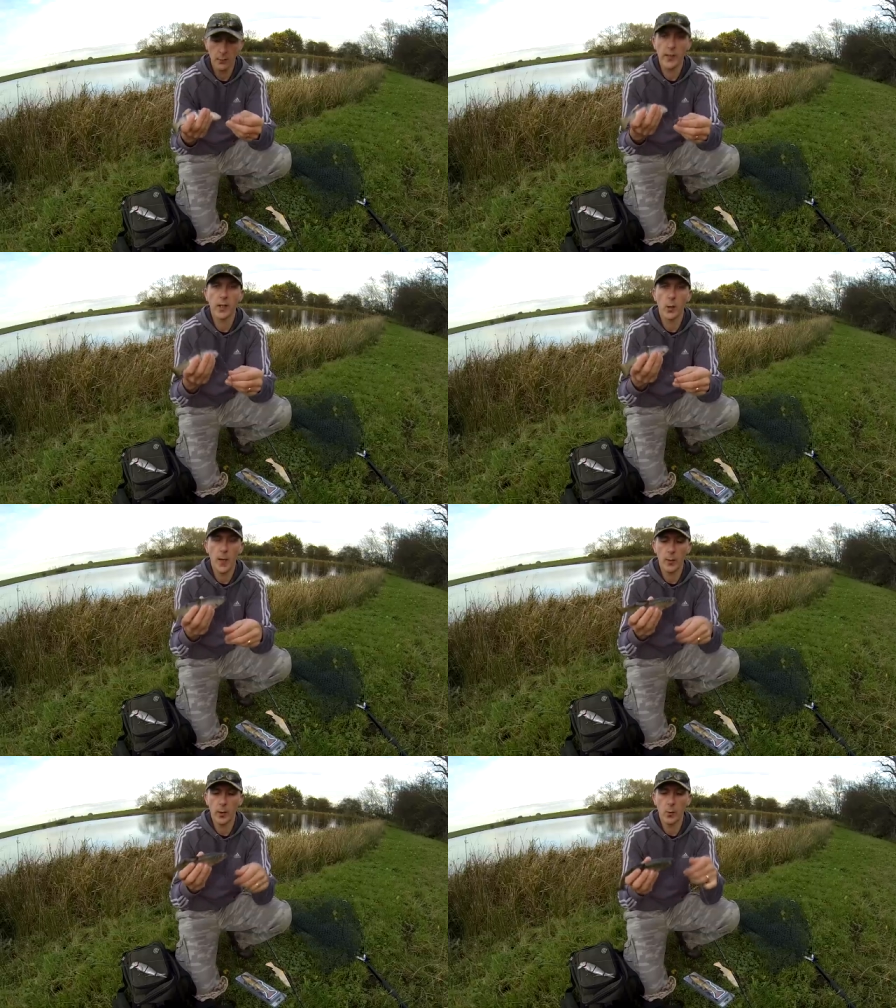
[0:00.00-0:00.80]
rig it up
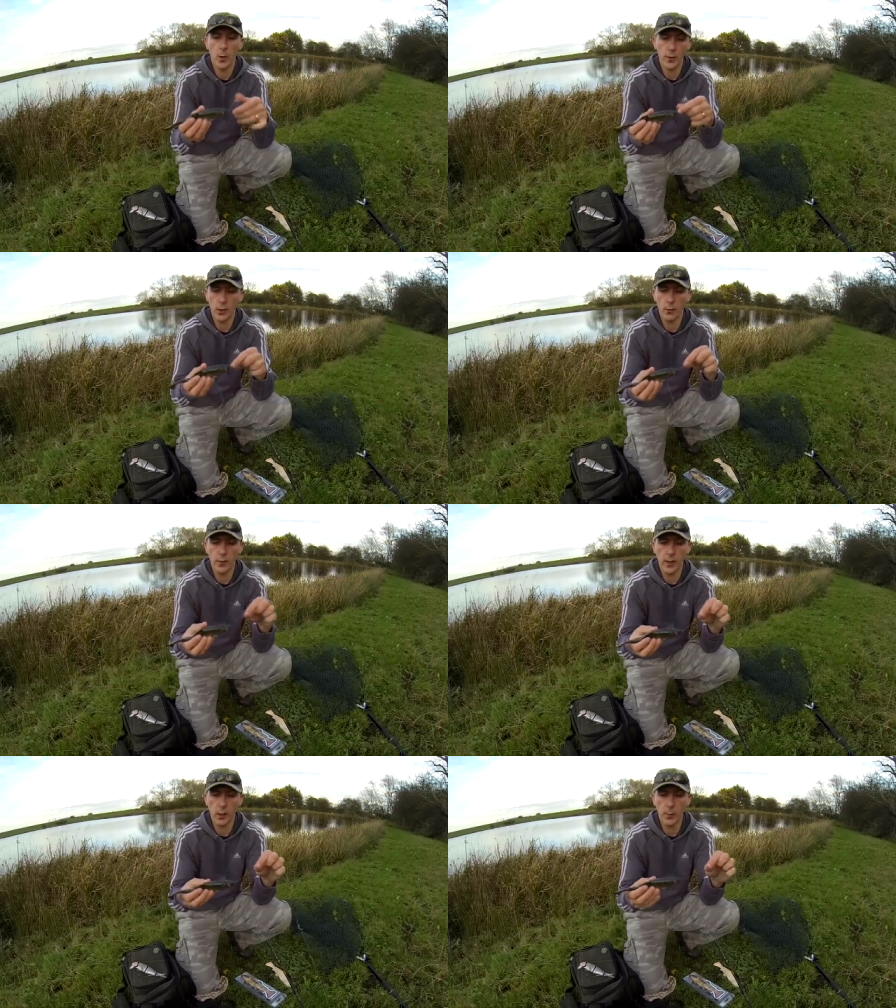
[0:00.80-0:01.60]
how you want. You could
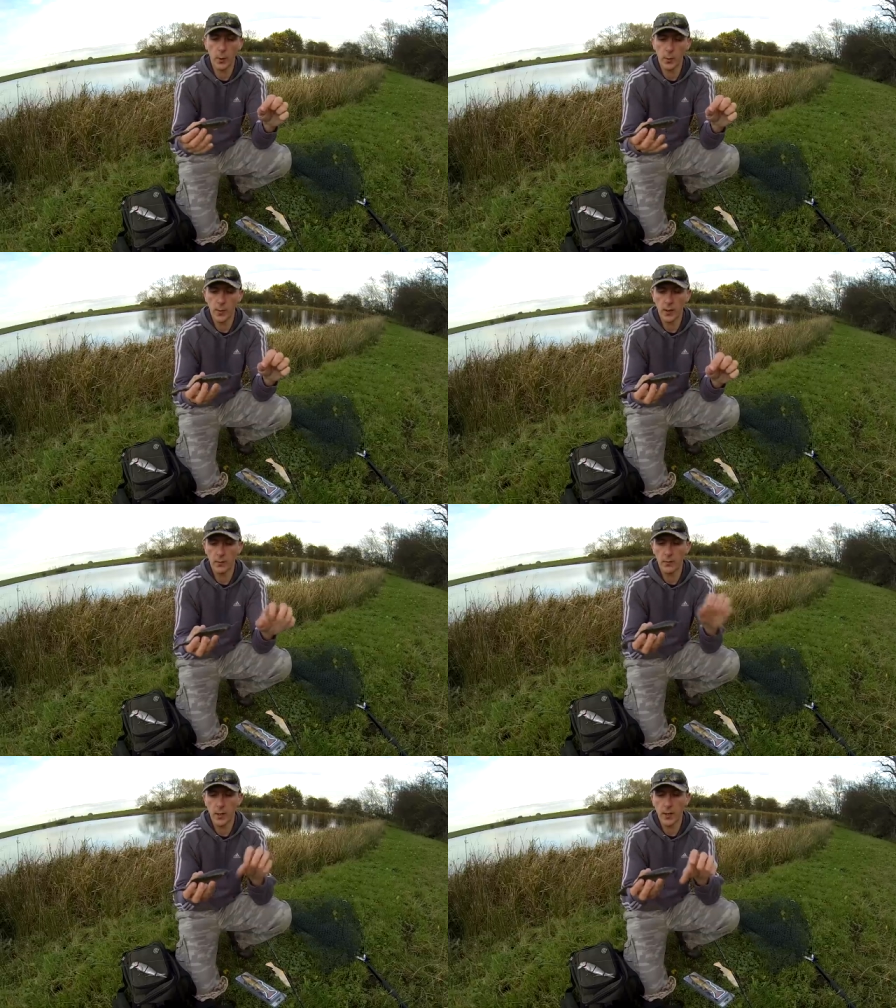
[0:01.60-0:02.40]
rig a couple up. You can
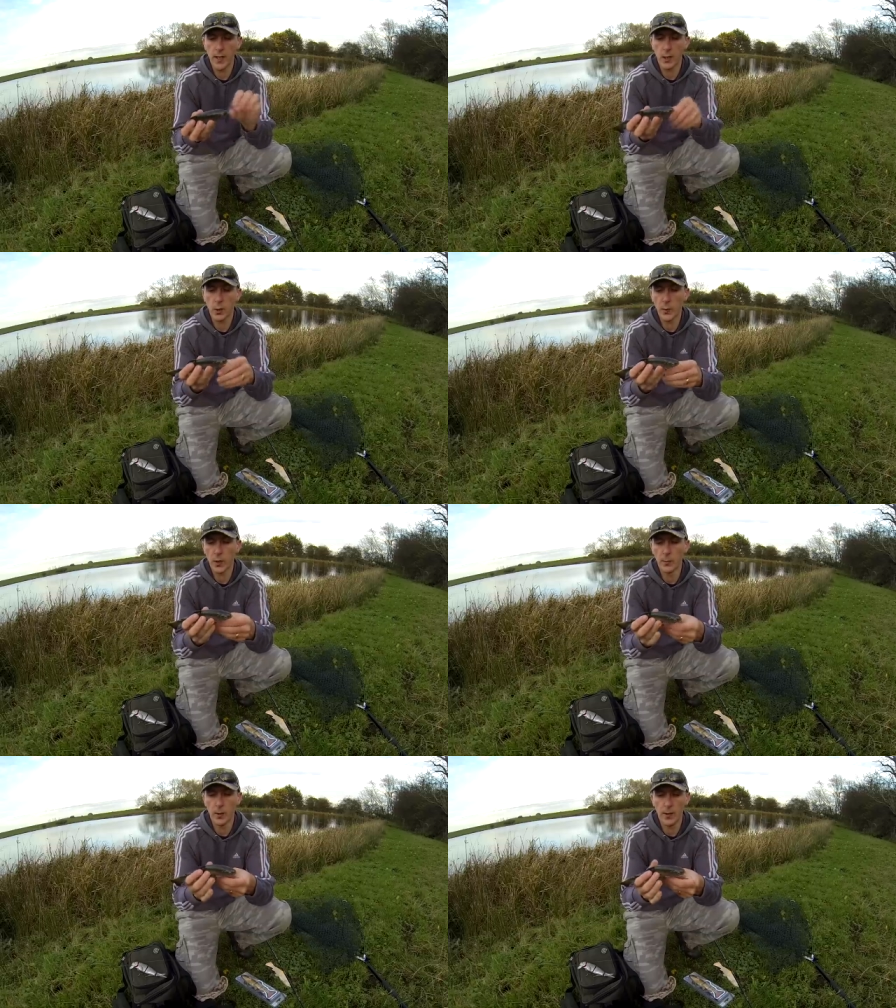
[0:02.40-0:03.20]
you can get a couple
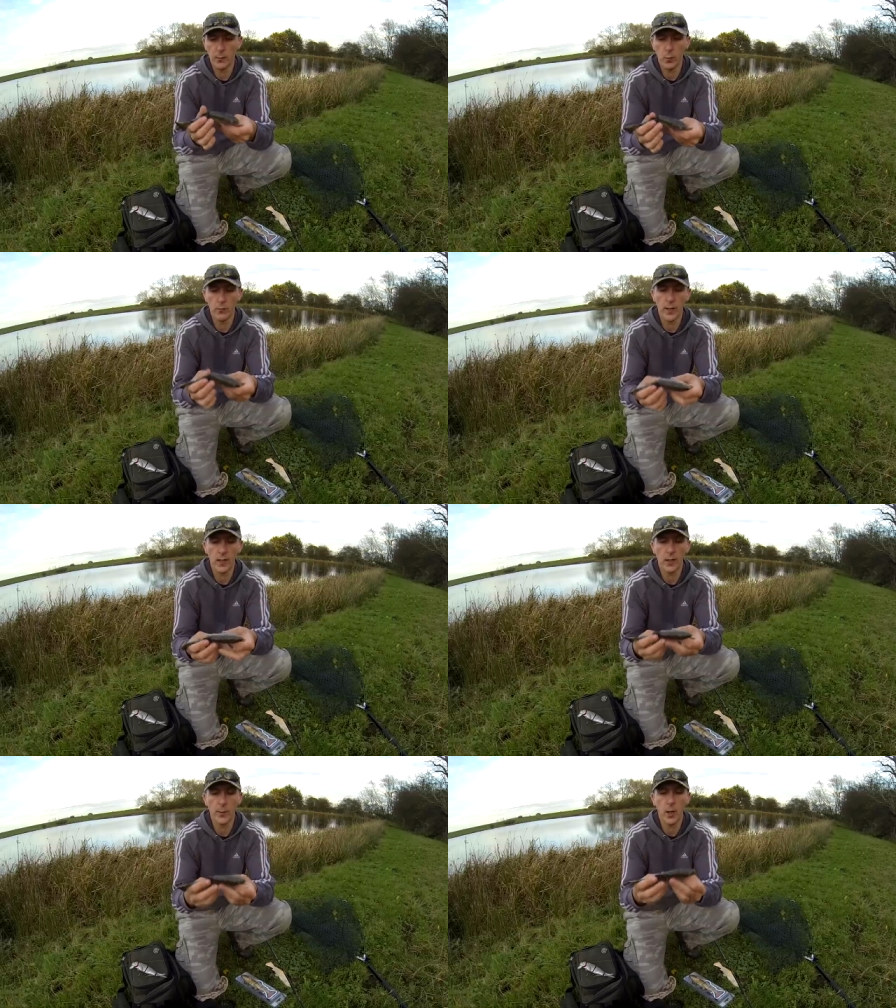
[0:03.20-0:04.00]
and have one rigged
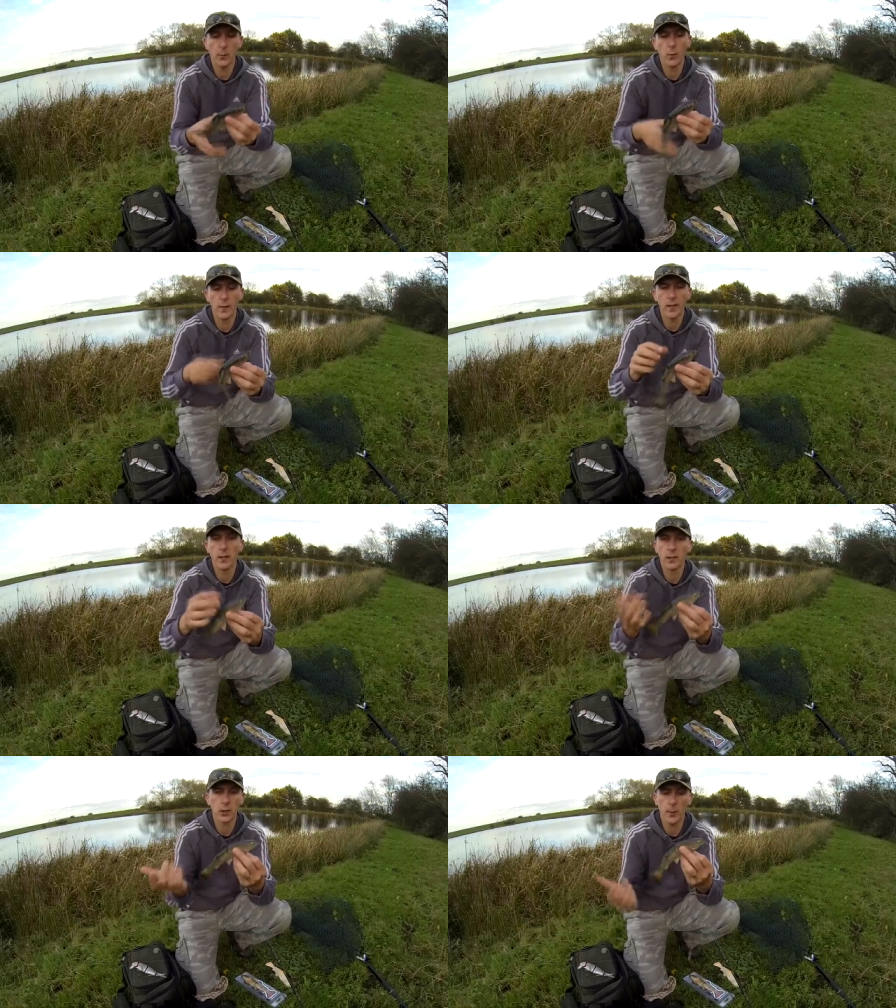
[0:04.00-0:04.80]
on the bottom, one rigged
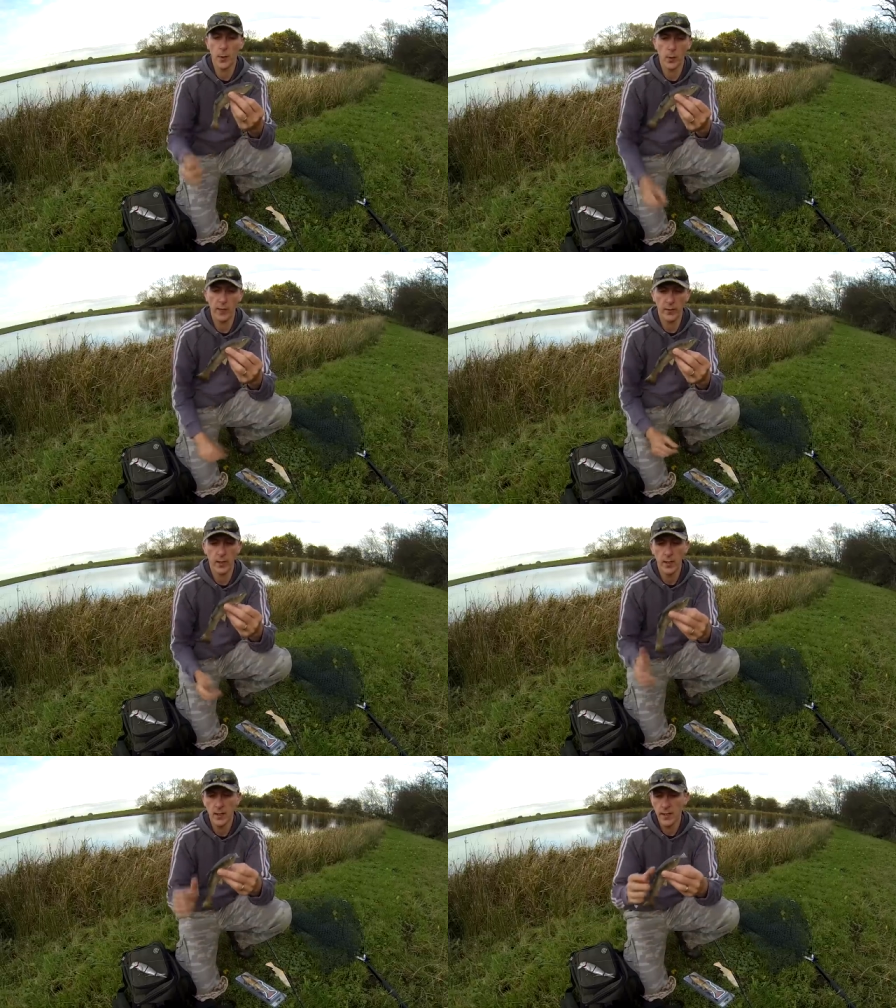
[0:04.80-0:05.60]
on the top, or whatever.
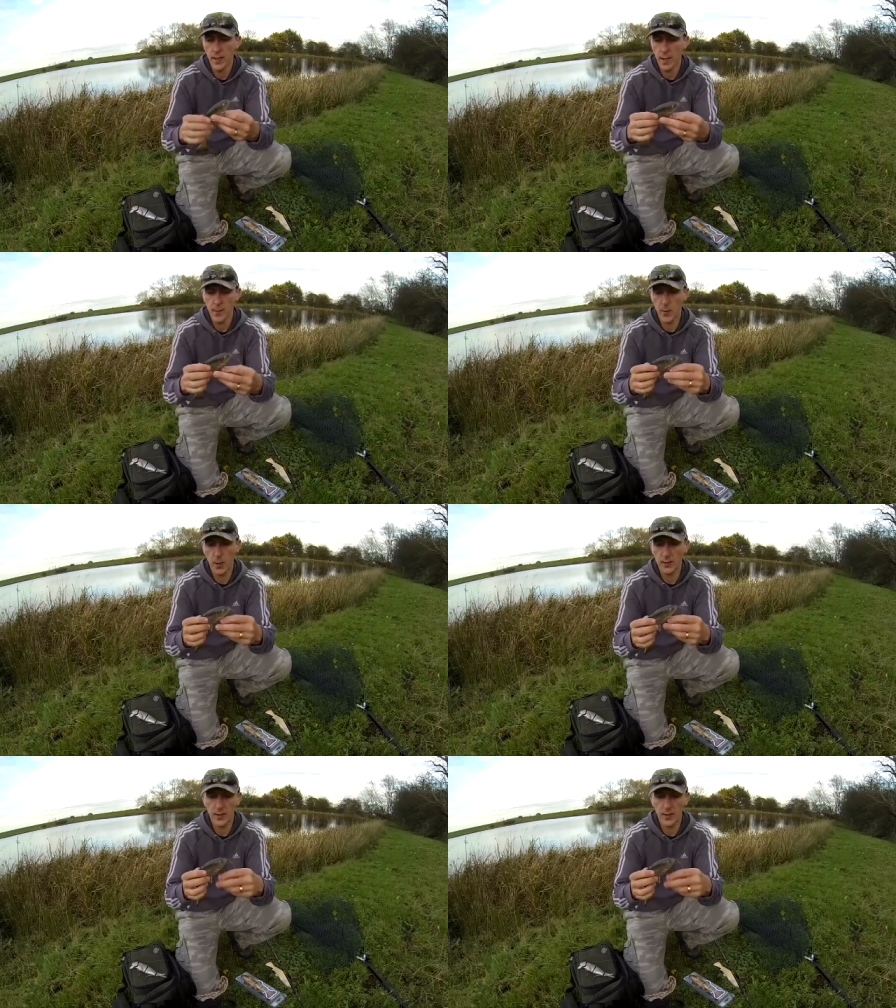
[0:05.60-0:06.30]
Um, to be honest,